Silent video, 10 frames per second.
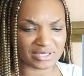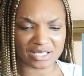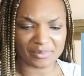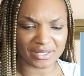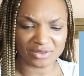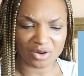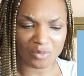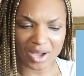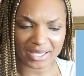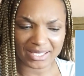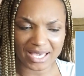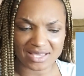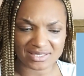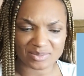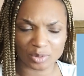Does anybody know why he
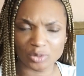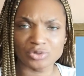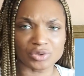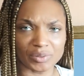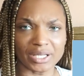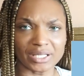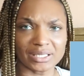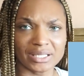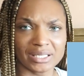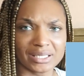has this blue screen